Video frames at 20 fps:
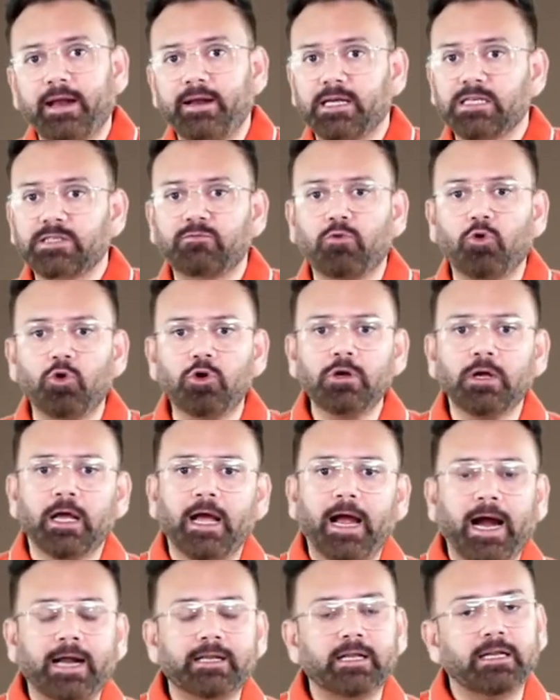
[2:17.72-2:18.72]
and S4
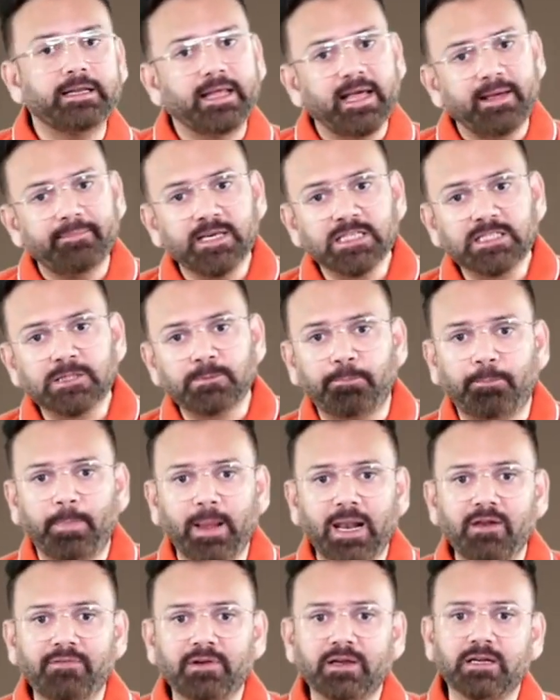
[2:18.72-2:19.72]
and the name is
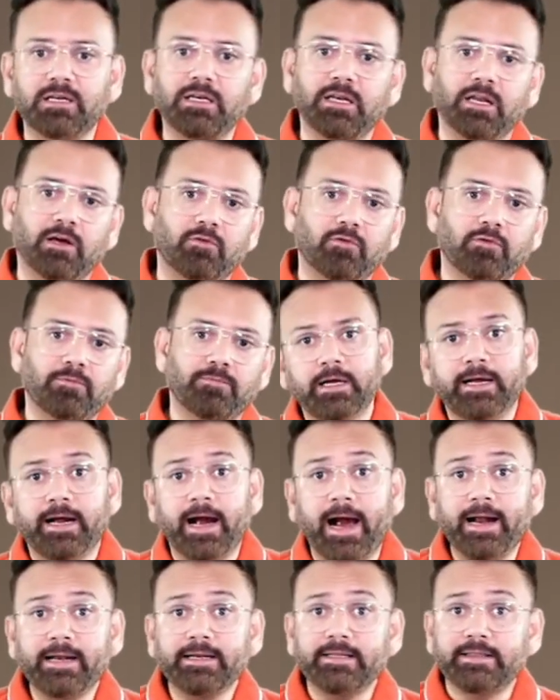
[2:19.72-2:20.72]
pelvic nerve.
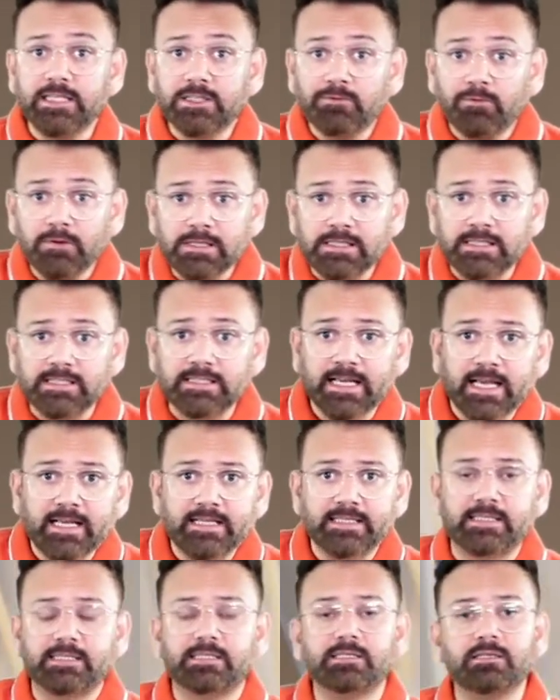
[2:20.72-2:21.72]
And this will
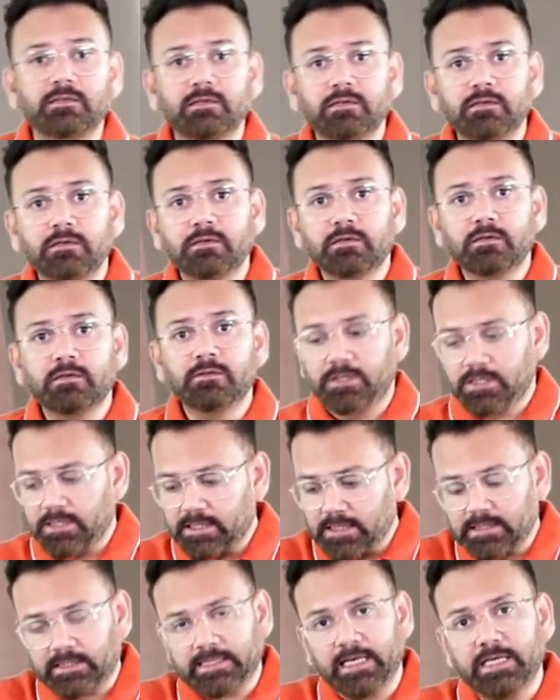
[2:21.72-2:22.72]
sense, this is
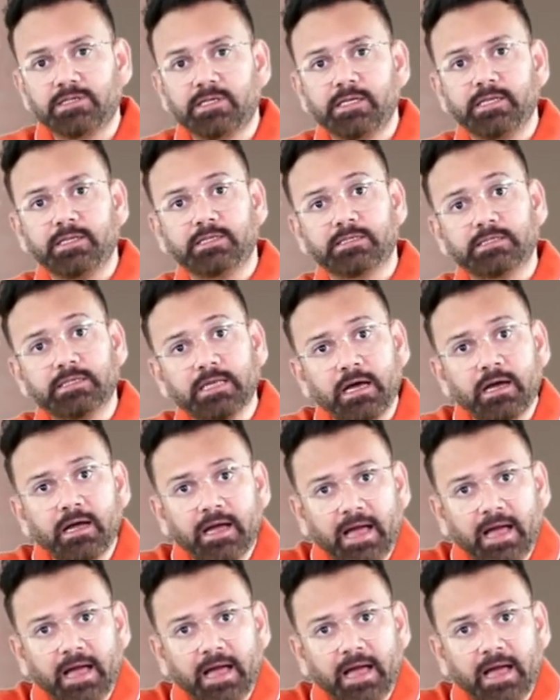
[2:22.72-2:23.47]
the sensory, this is the